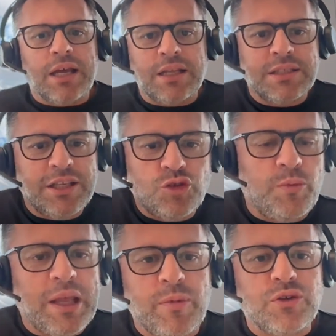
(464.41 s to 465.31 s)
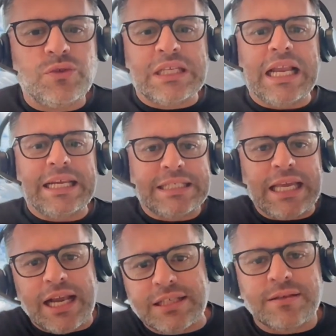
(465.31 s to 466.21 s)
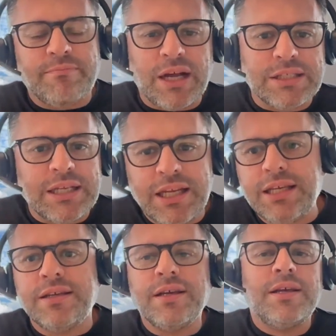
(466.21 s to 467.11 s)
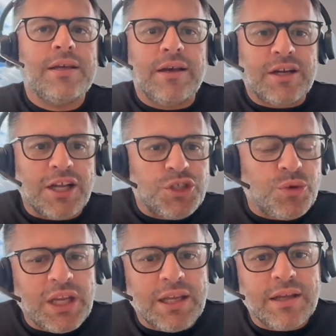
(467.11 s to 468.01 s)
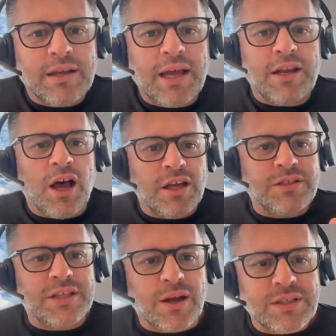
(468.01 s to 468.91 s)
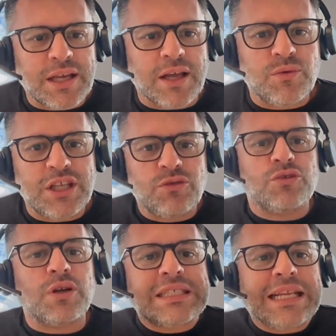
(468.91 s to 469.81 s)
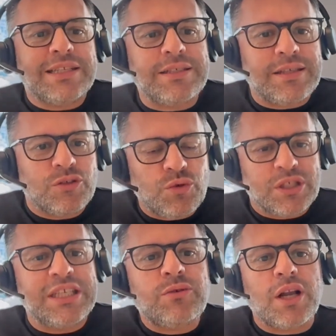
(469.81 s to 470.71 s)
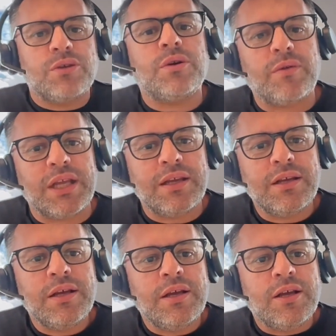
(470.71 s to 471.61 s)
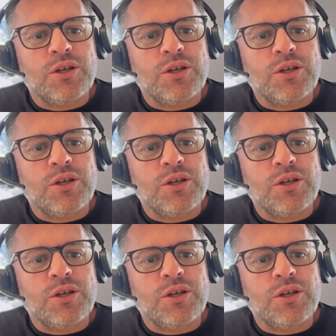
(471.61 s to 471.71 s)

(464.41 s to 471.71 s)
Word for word: And they need to be able to say like sales, monthly, country, and us on our side, we need to translate this into a SQL query. Yeah.